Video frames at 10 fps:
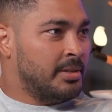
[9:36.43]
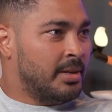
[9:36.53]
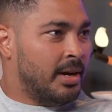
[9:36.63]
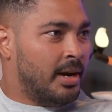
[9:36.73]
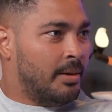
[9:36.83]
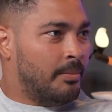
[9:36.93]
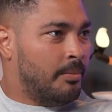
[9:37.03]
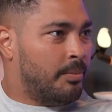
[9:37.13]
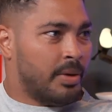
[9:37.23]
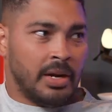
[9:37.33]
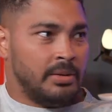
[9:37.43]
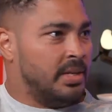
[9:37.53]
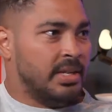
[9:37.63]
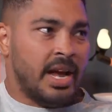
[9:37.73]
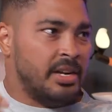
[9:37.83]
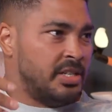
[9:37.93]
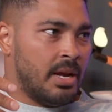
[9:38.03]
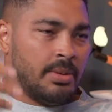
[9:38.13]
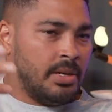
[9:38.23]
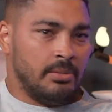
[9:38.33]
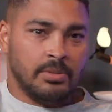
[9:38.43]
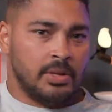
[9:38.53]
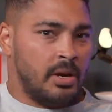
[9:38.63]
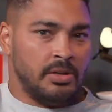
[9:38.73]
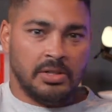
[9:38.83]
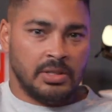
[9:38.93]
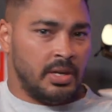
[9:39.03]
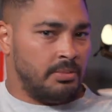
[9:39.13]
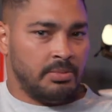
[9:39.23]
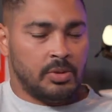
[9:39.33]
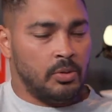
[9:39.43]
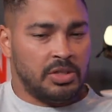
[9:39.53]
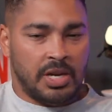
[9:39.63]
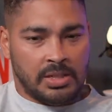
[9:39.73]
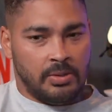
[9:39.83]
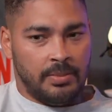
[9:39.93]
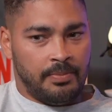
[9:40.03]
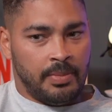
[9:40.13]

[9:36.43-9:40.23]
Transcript: But I'd engaged Sammy and was kind of just like chatting to him.